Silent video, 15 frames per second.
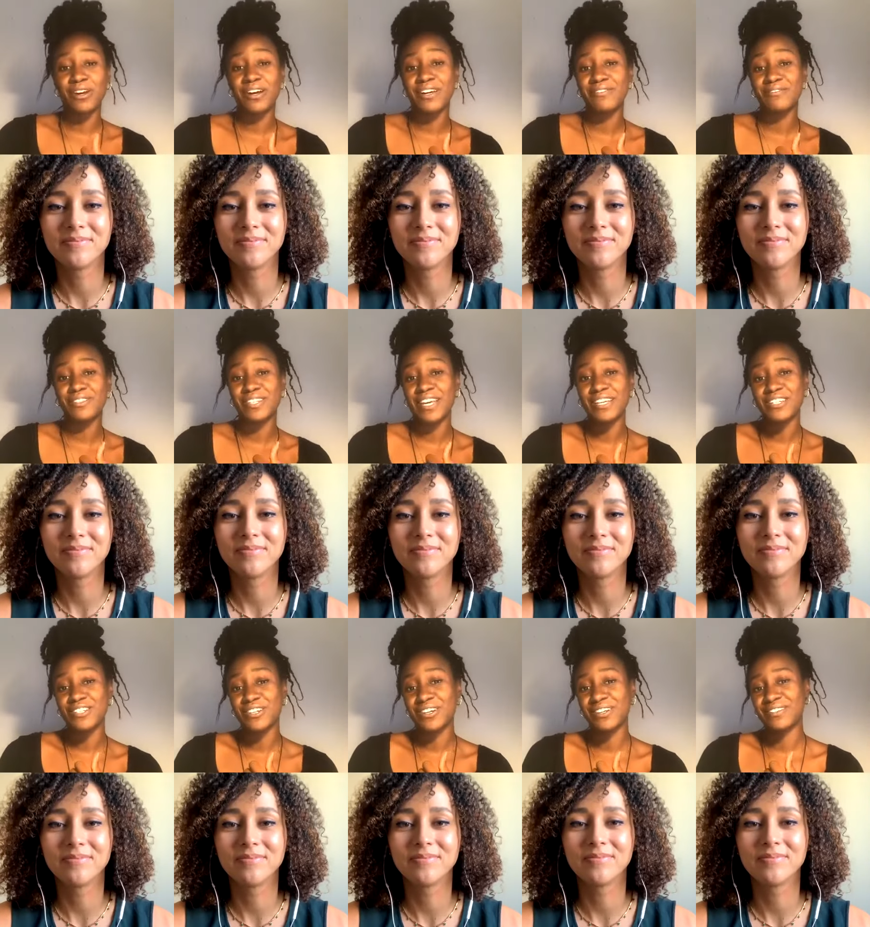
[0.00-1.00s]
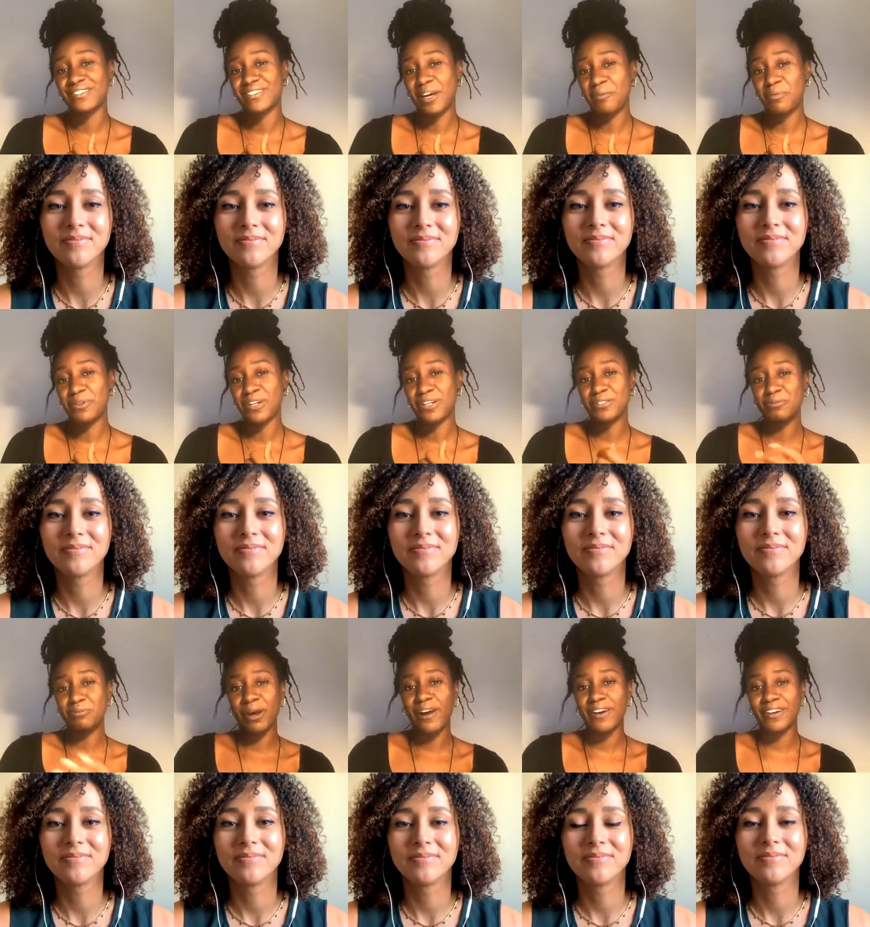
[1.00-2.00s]
Speaker 1: our invitation at Production
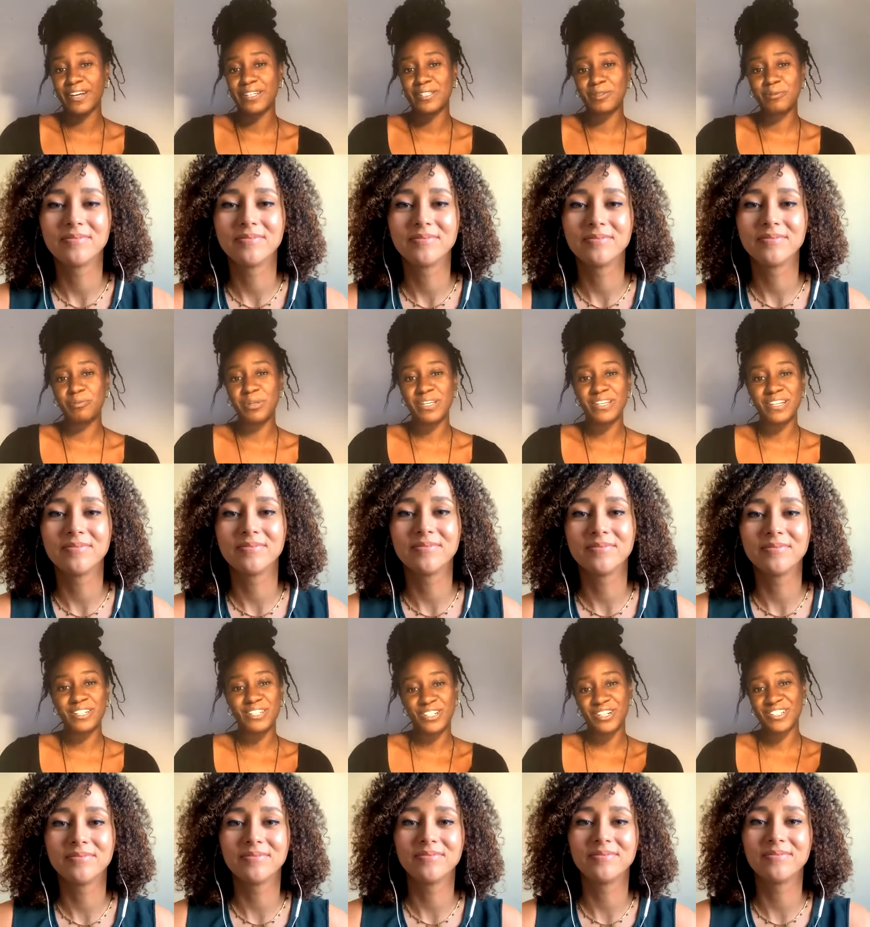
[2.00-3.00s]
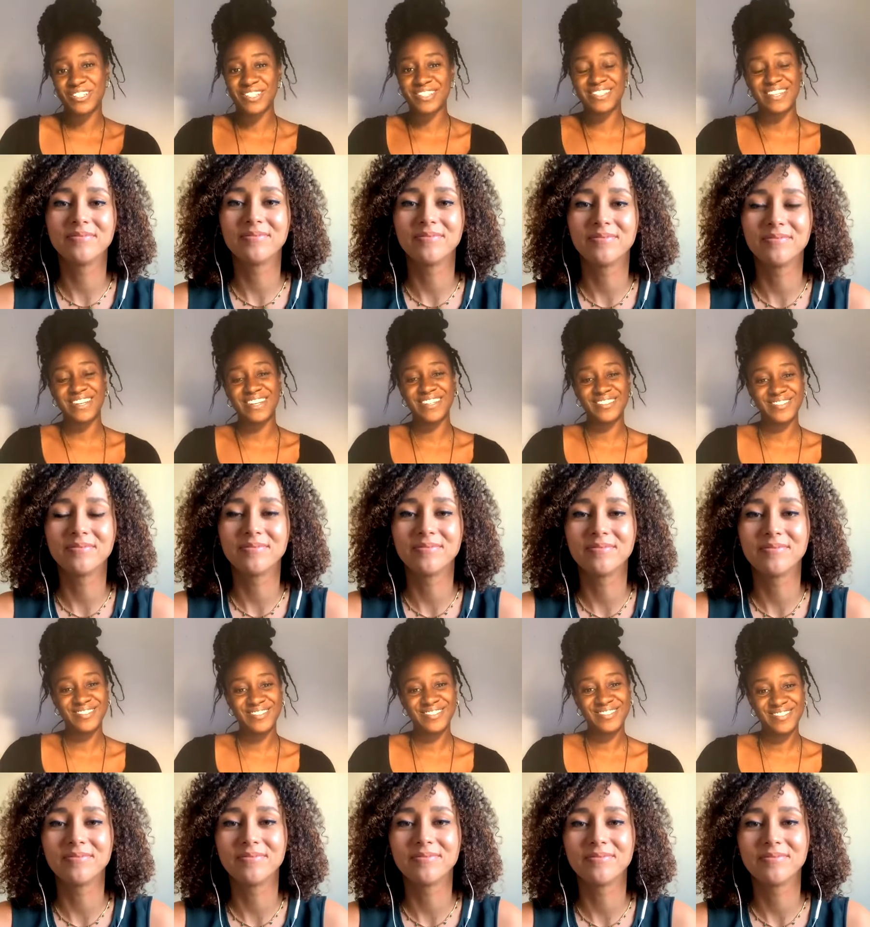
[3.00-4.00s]
Paradise to be a judge this
Speaker 2: year?
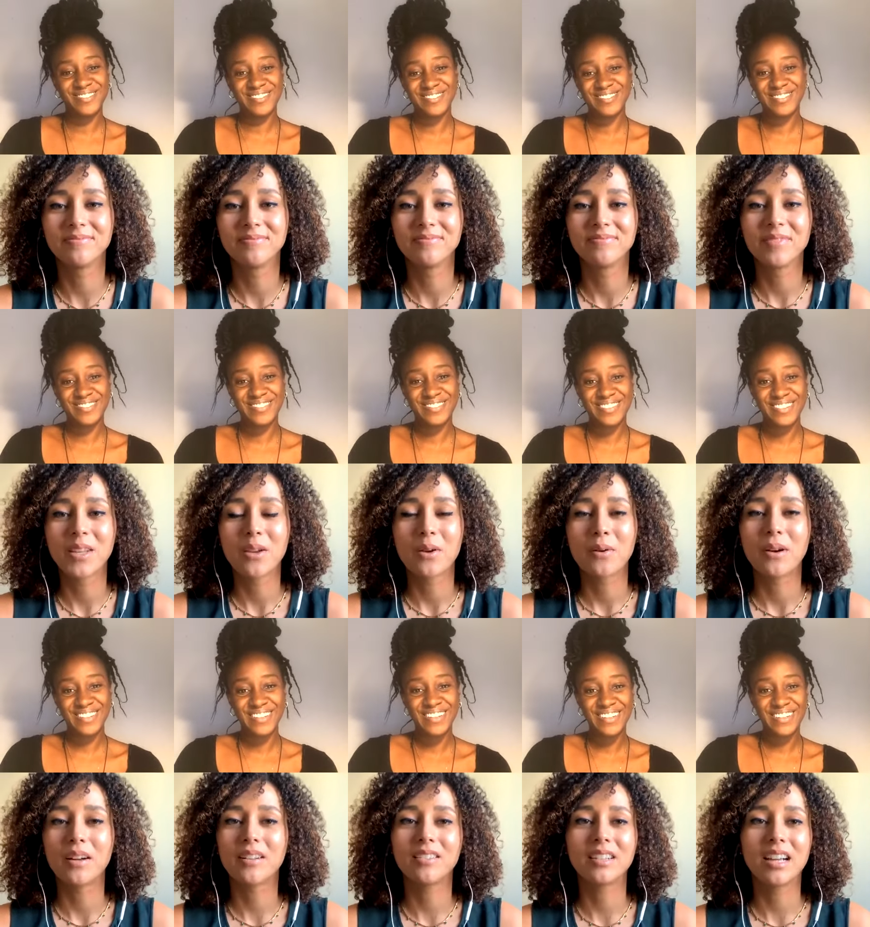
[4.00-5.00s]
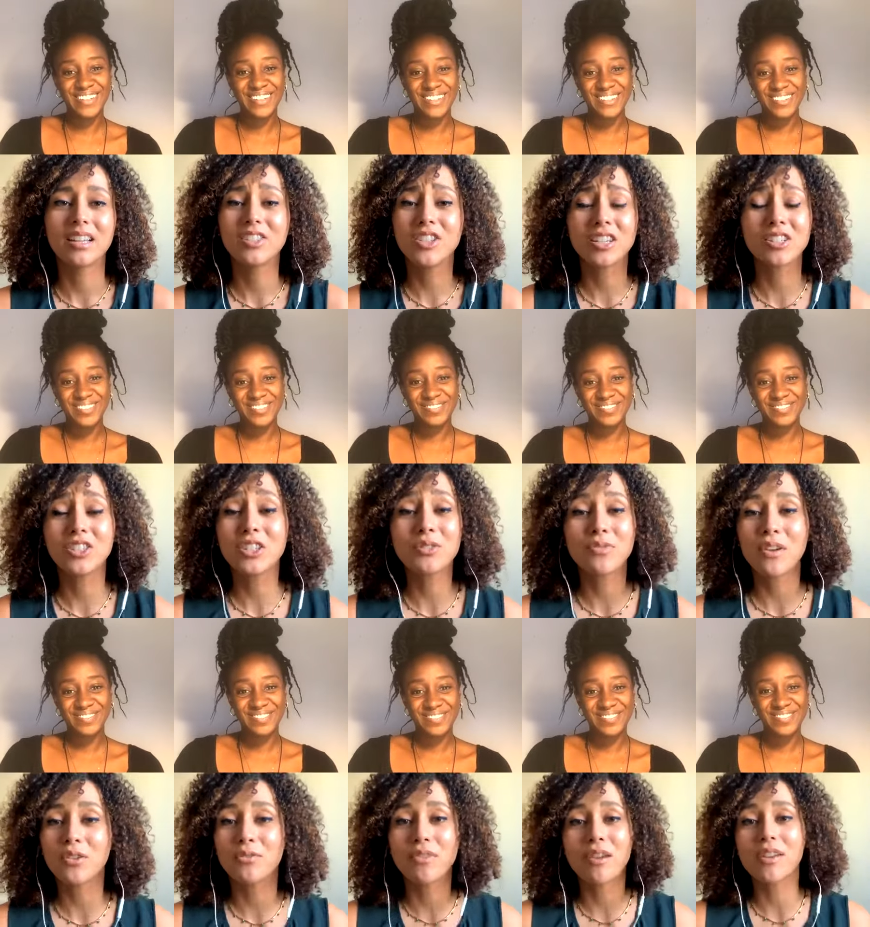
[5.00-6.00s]
Well, I, I just
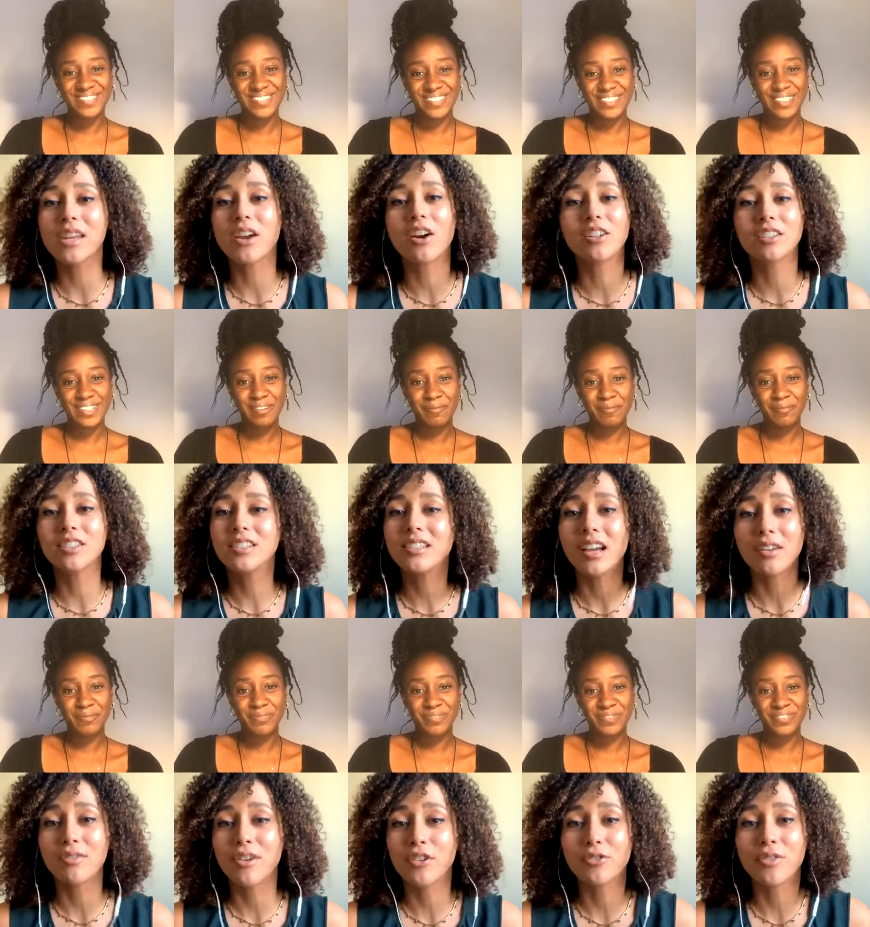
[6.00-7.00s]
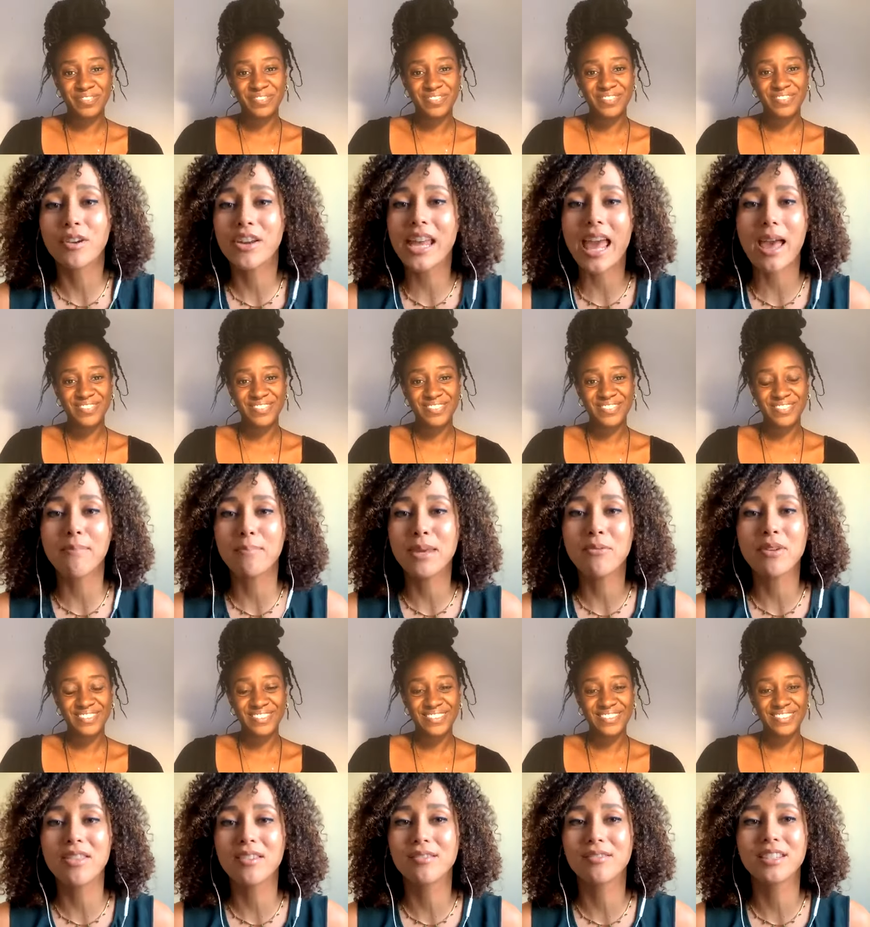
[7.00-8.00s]
felt very honored. I felt very happy with
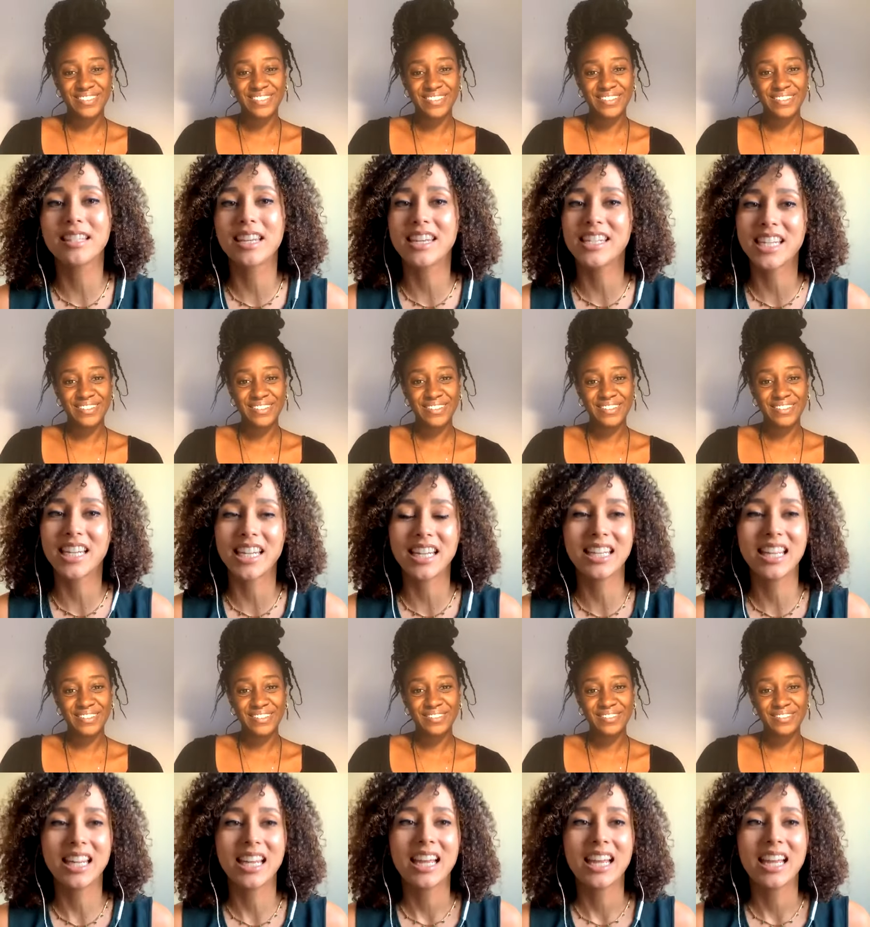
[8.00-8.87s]
the invitation.